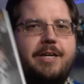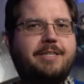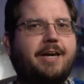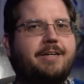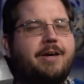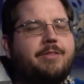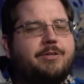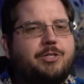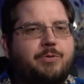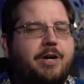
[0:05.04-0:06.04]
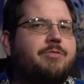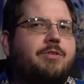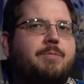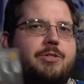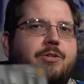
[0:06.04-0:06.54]
yet another trek through
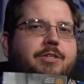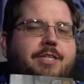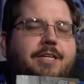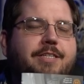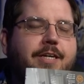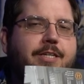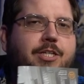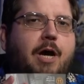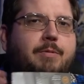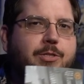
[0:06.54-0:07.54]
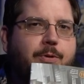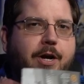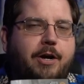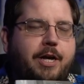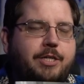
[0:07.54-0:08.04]
the Mushoku Tensei Jobless
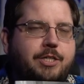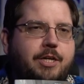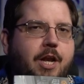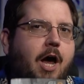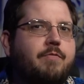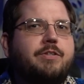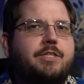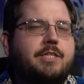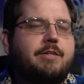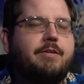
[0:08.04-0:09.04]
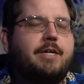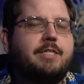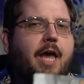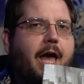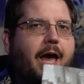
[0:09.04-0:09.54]
Reincarnation novel
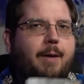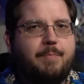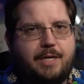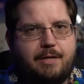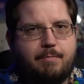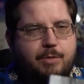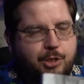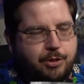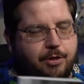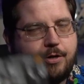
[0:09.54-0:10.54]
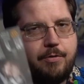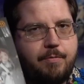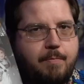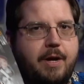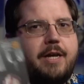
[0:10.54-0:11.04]
series. Happy Mushoku
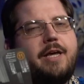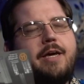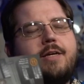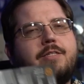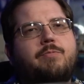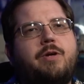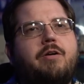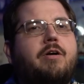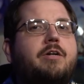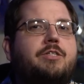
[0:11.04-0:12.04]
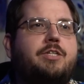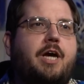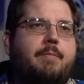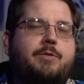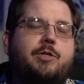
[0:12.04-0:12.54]
Mondays. We are on
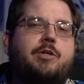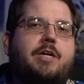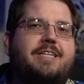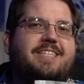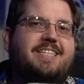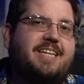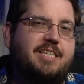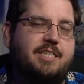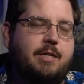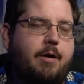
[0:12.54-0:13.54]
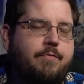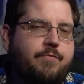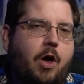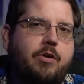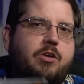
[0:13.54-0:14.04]
chapter 6 of
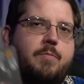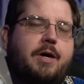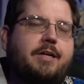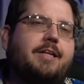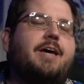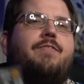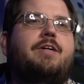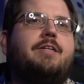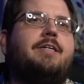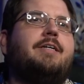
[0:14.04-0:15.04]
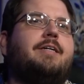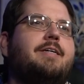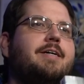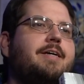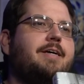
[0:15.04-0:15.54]
volume 11.
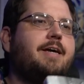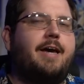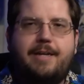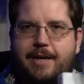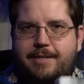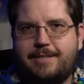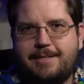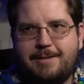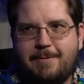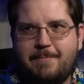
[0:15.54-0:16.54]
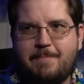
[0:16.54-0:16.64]
And yes,